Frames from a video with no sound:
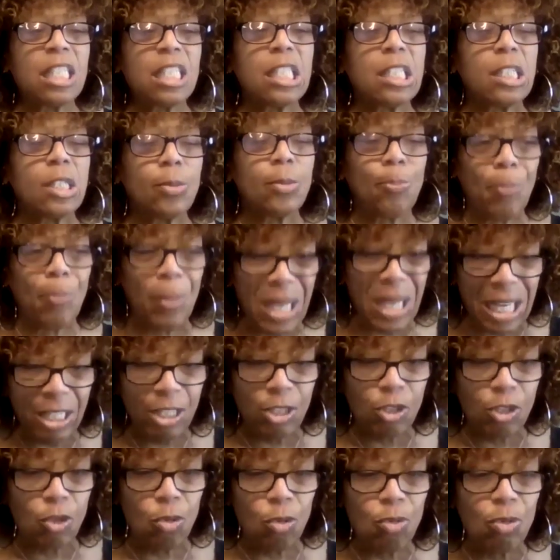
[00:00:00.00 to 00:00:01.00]

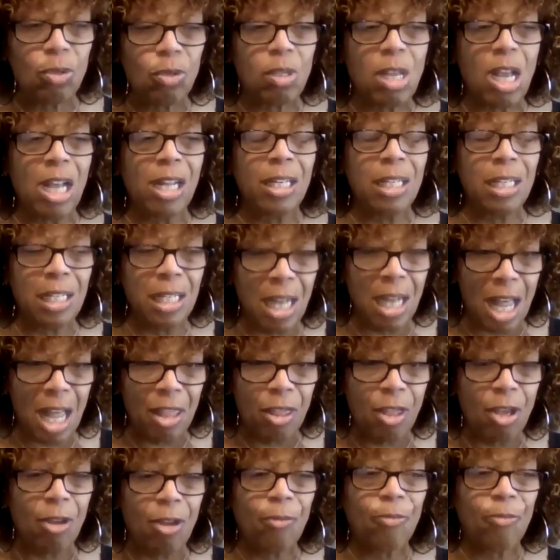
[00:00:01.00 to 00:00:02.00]
speak to
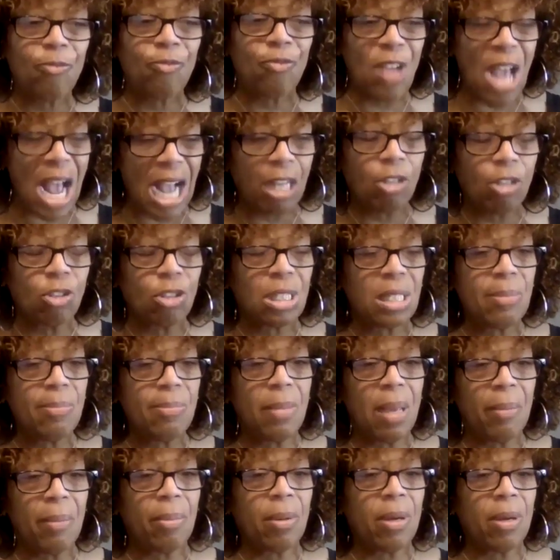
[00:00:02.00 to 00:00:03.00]
another faculty
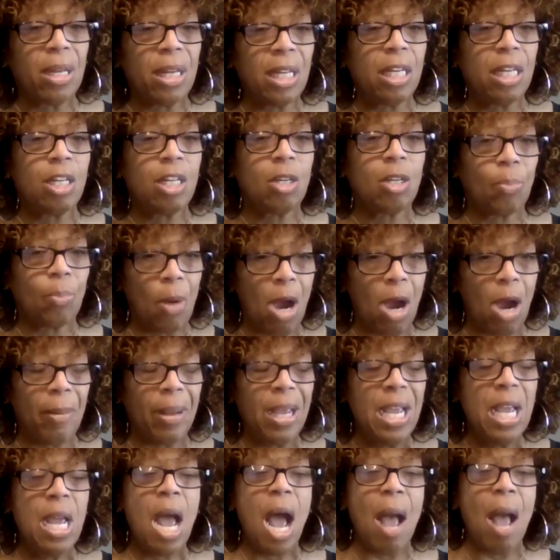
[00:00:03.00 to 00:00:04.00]
member in the
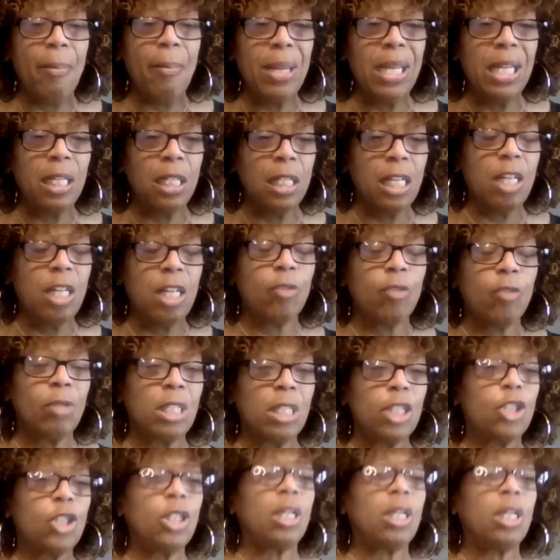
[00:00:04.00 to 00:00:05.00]
department? I mean,
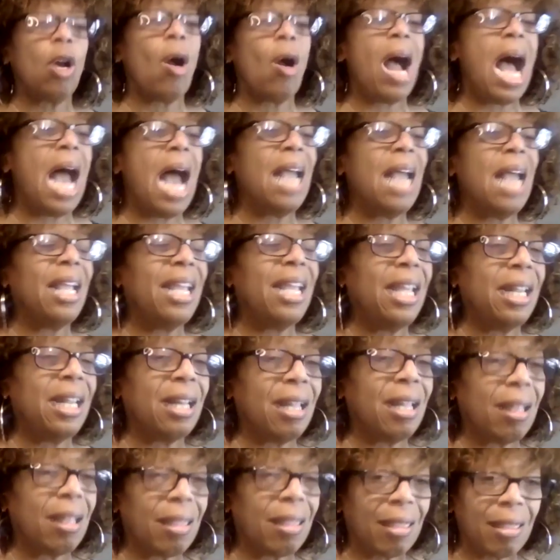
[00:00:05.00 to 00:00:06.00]
literally, she go, hi,
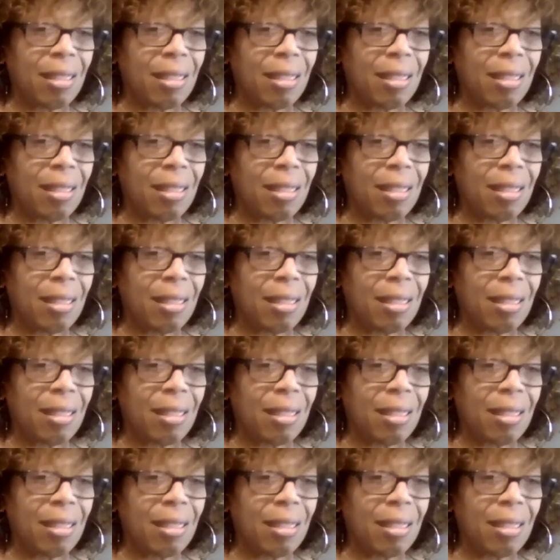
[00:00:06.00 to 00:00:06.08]
Edith,